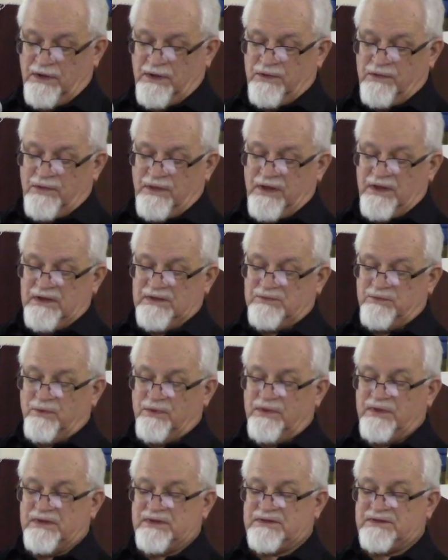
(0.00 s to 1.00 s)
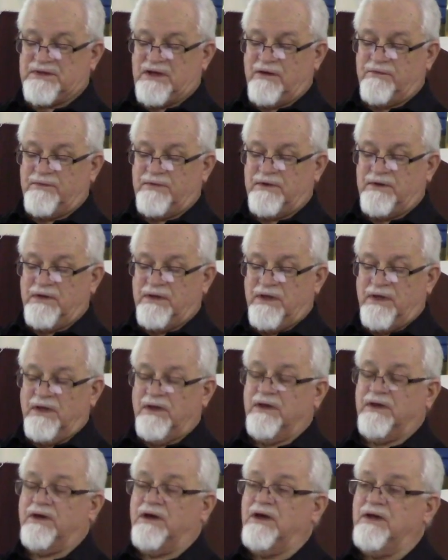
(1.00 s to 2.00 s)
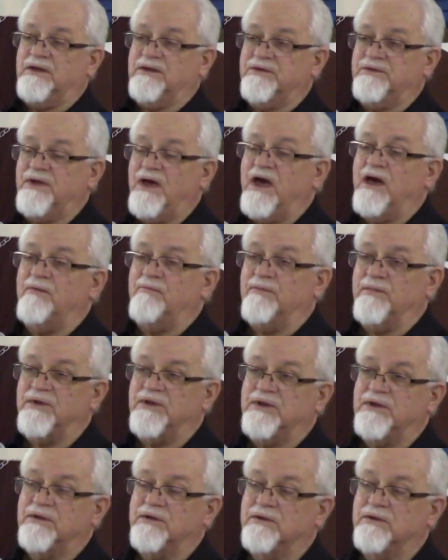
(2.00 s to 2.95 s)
These were the seven condemned